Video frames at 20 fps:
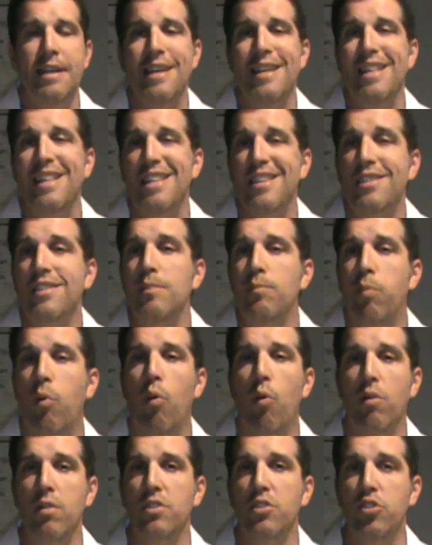This
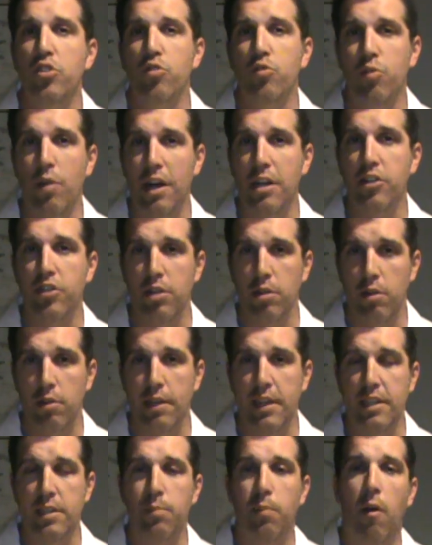important structure
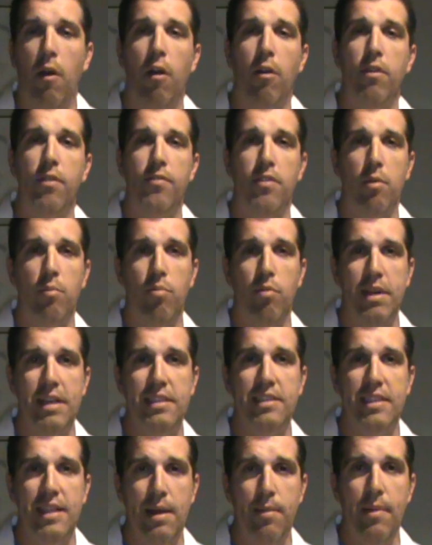is part of your
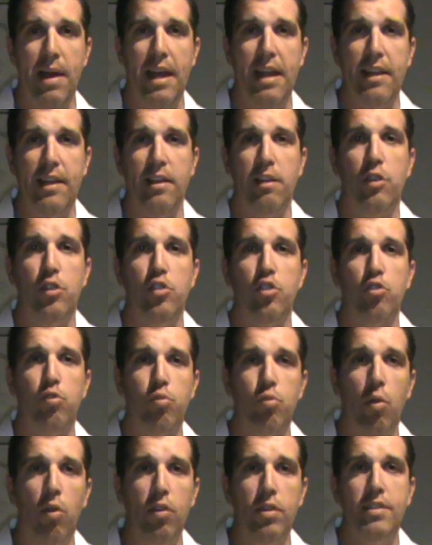brainstem and it
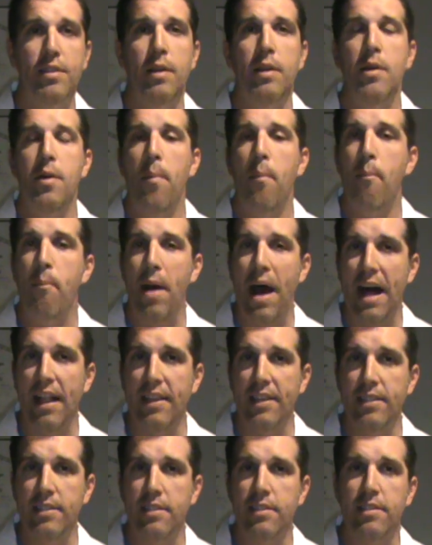controls
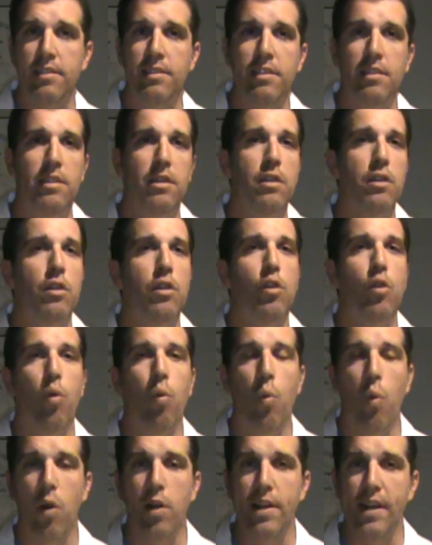balance,
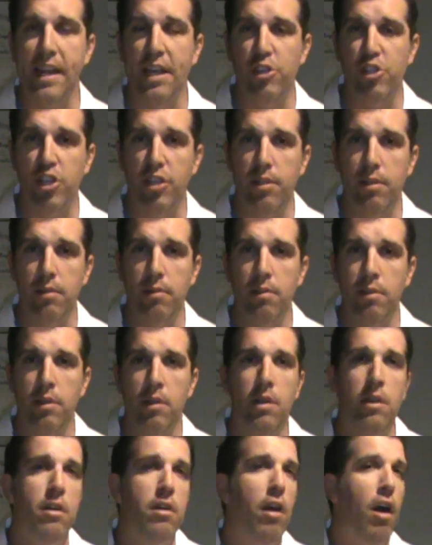coordination,
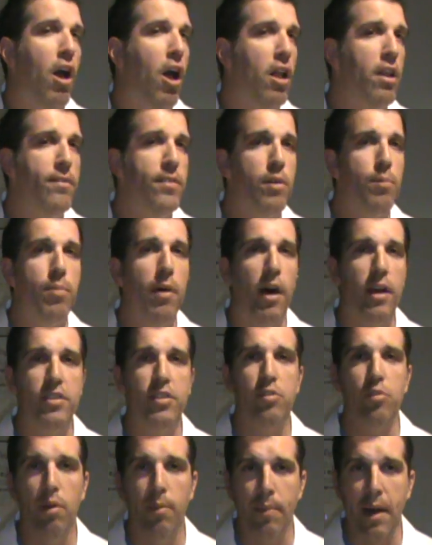all of your
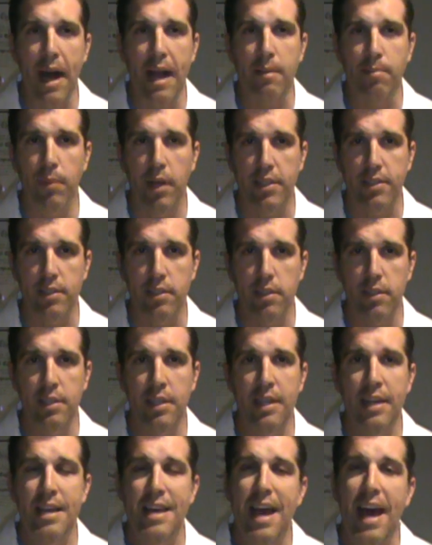postural back muscles,
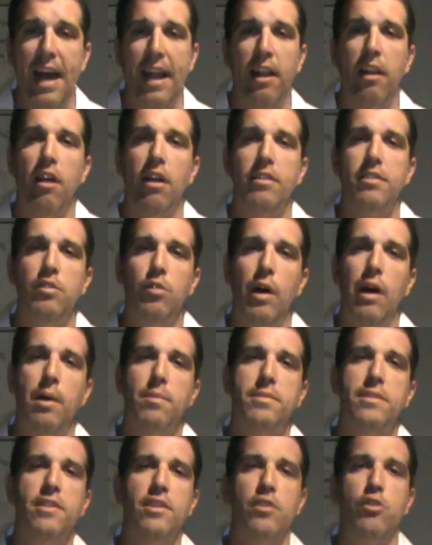and it also
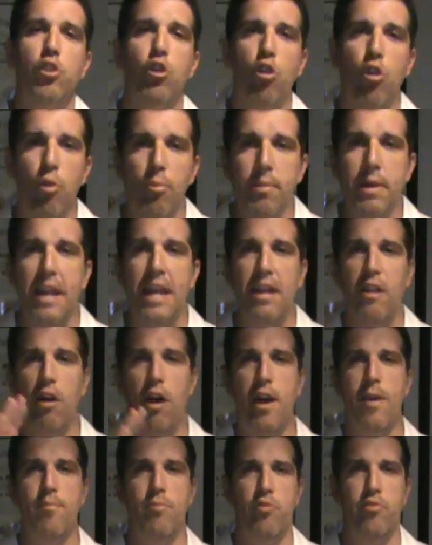helps to terminate
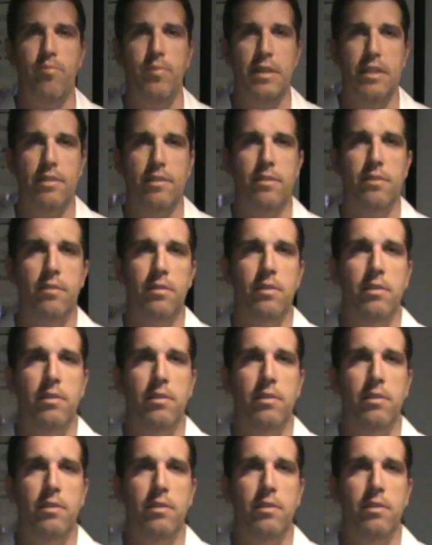eye movement.